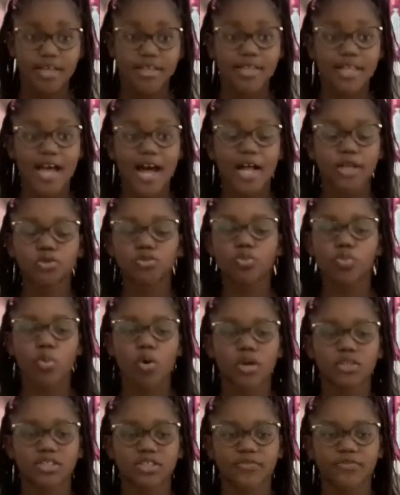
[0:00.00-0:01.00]
they had
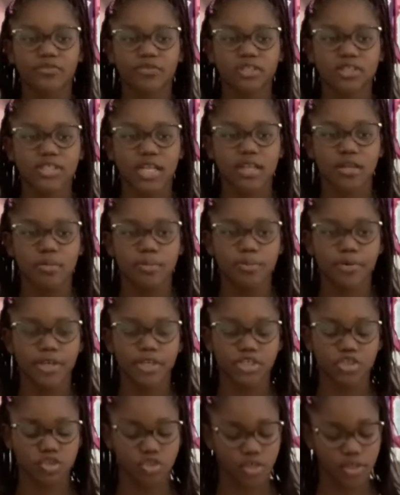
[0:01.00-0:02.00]
wonderful
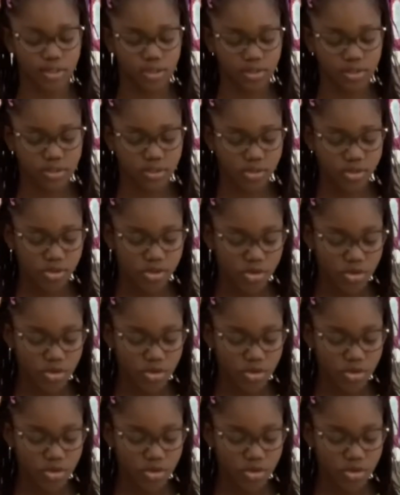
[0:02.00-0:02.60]
celebrations.